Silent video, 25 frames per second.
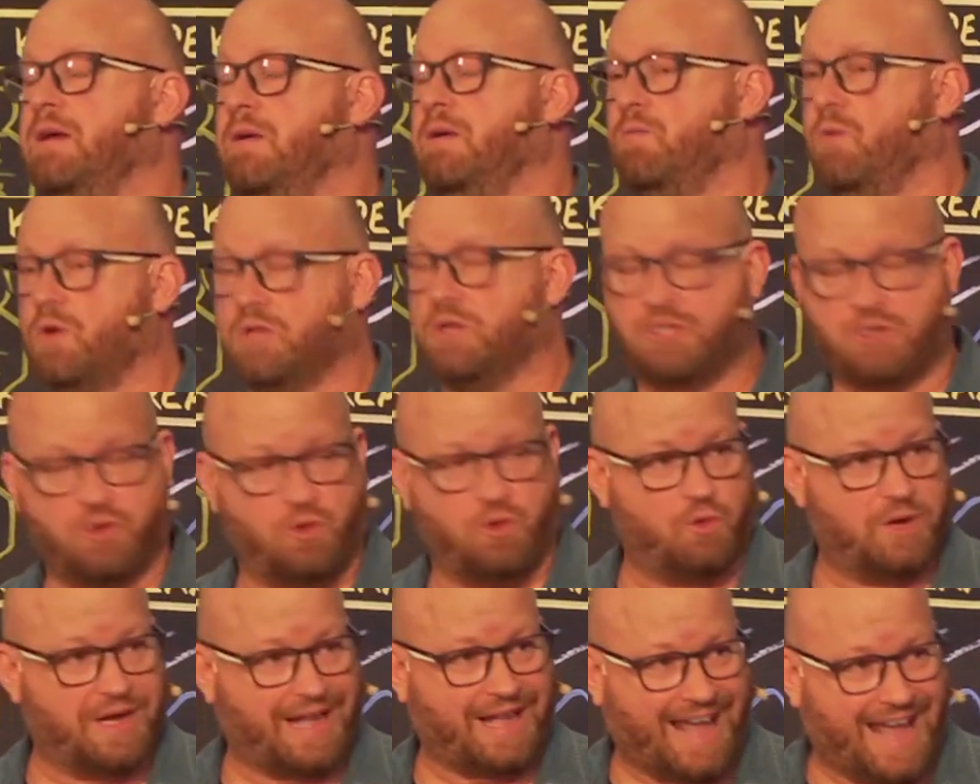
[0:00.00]
what's
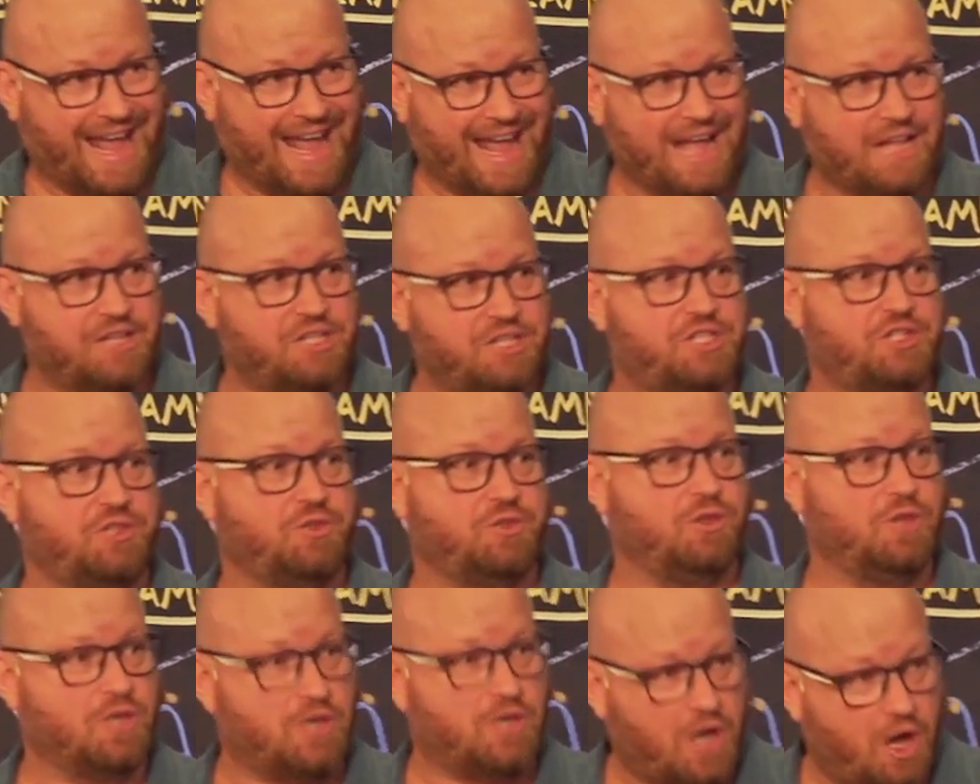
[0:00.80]
called a cancel
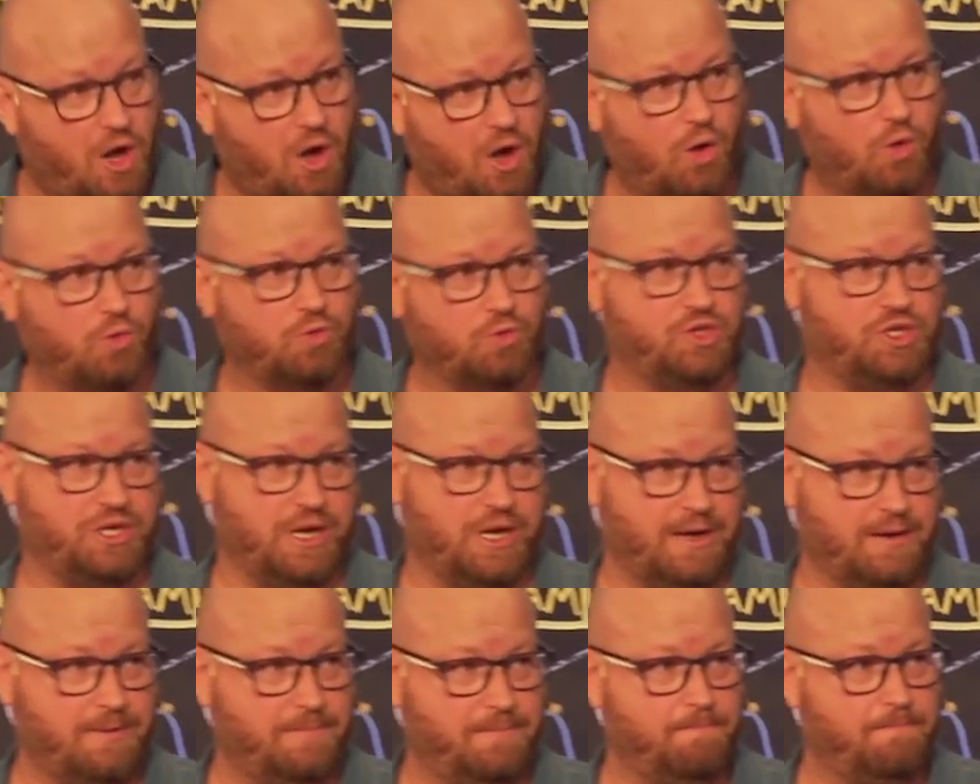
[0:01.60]
culture,
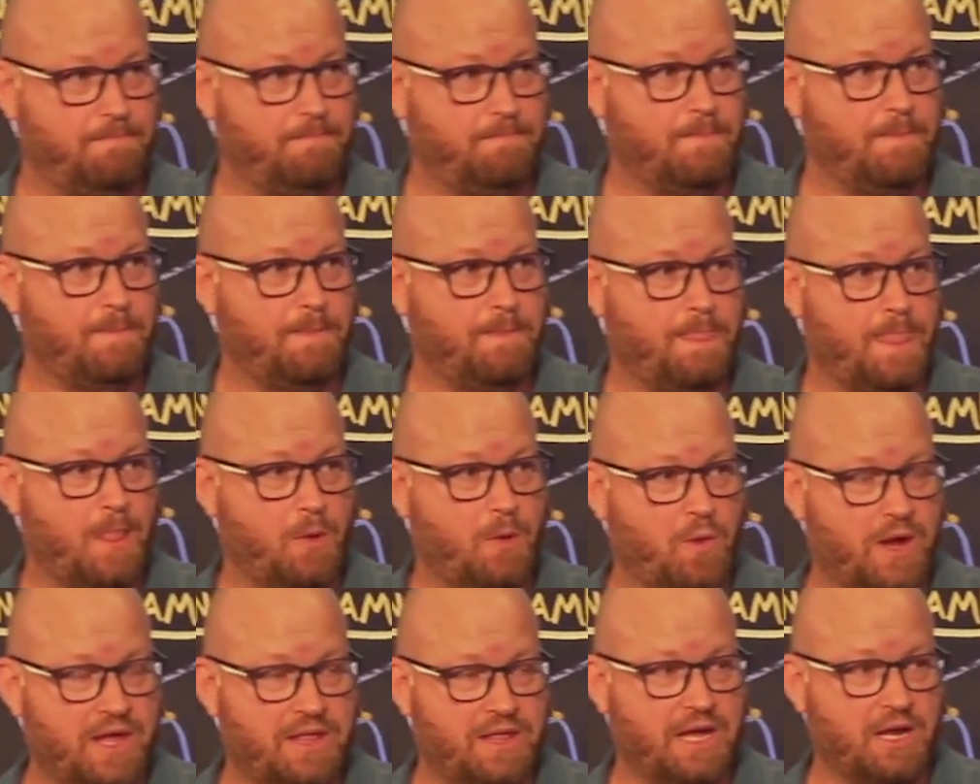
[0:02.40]

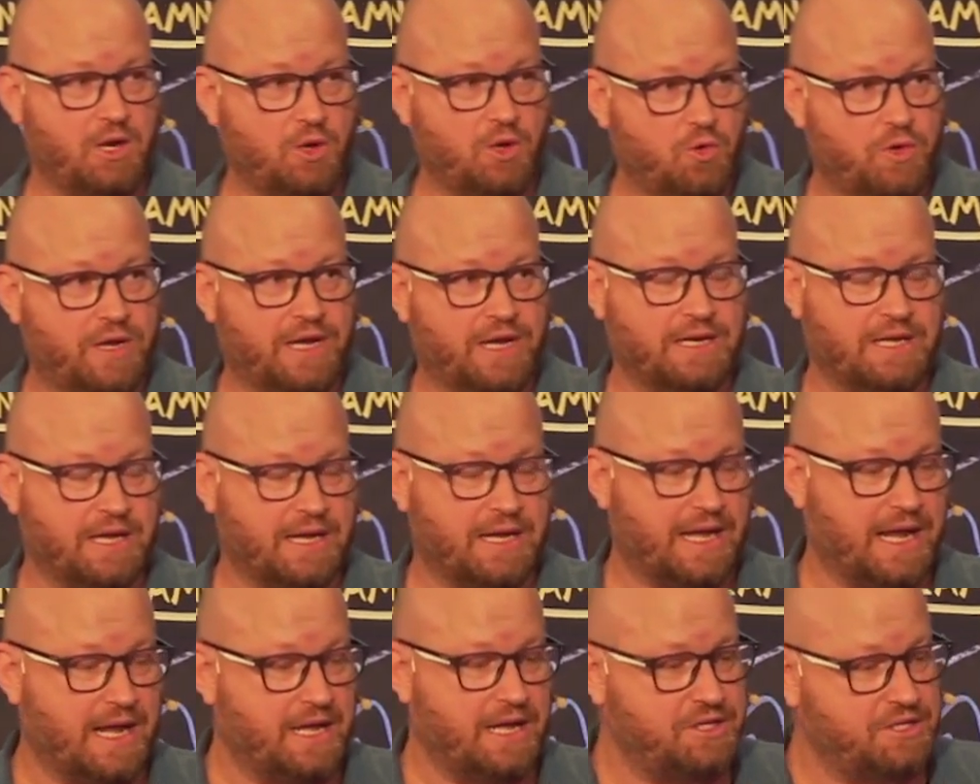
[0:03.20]
where they're looking to
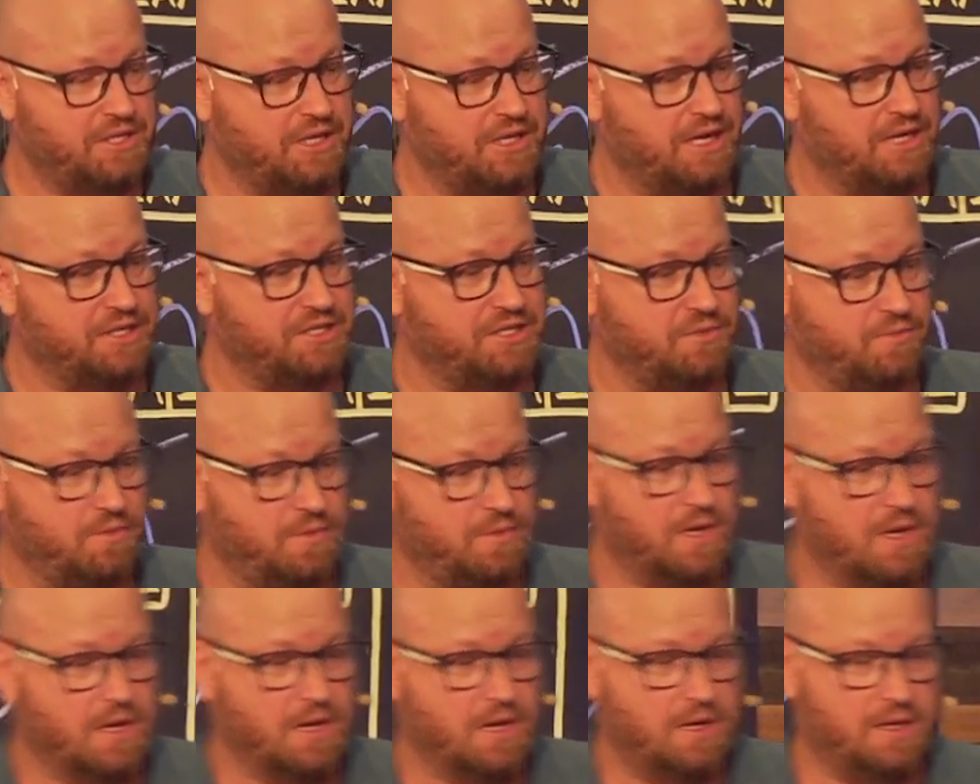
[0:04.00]
cancel us. And
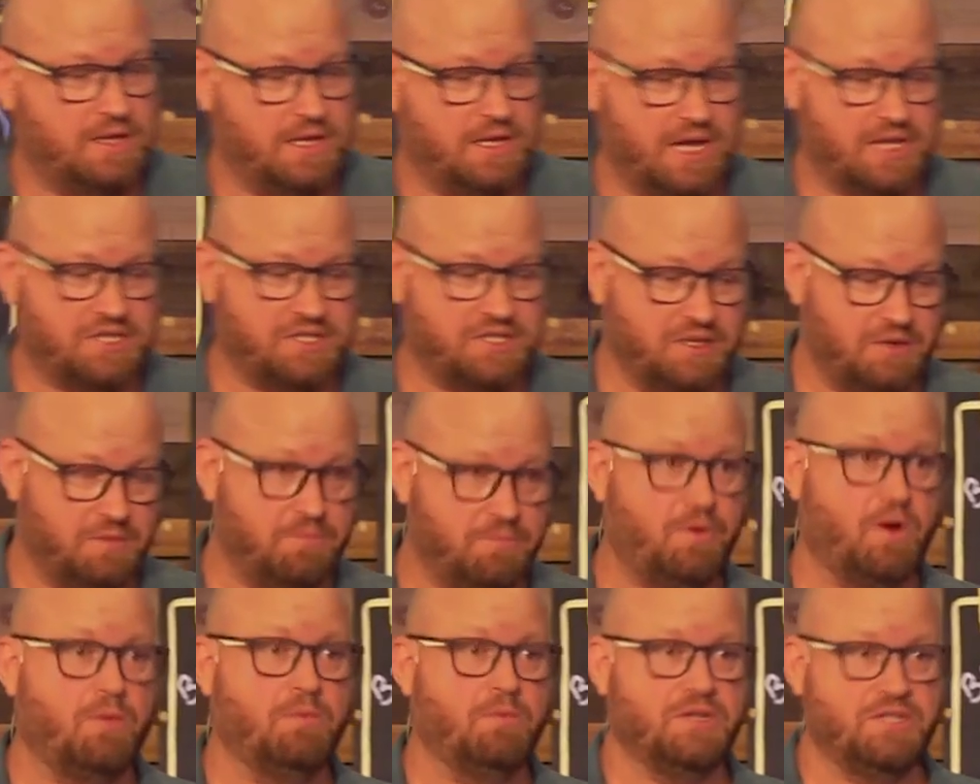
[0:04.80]
the Essendon
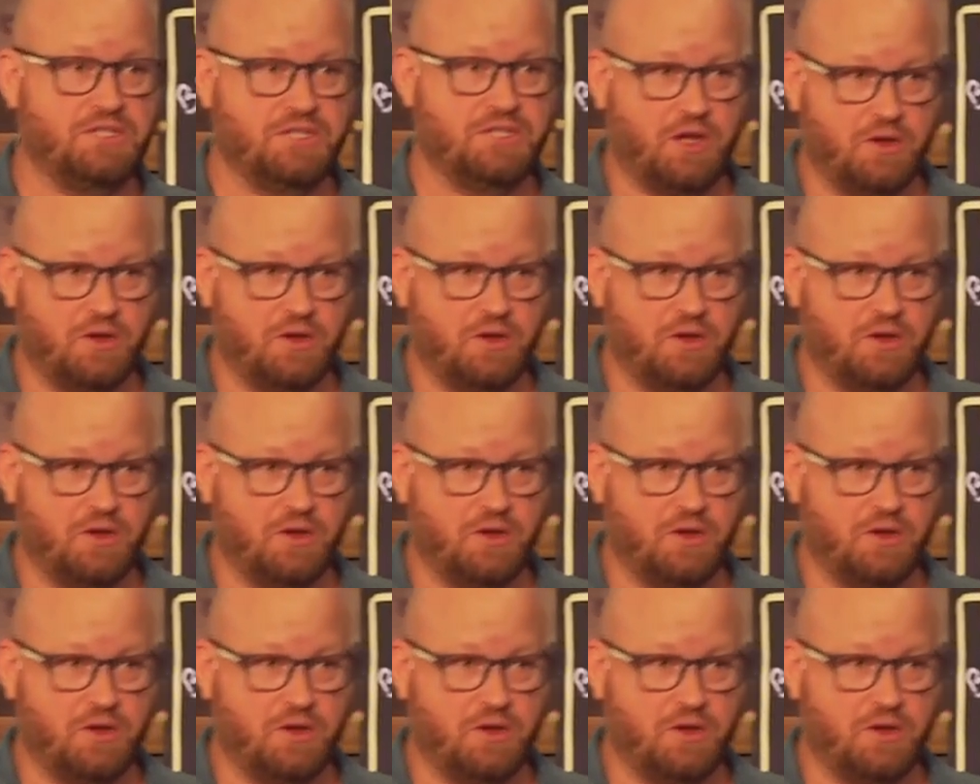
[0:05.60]
Bombers know